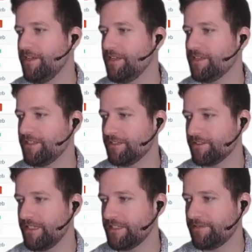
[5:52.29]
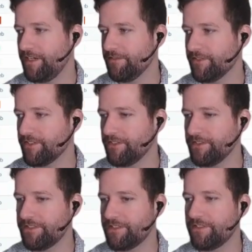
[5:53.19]
You can see those last 5
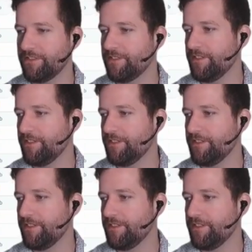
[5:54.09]
results.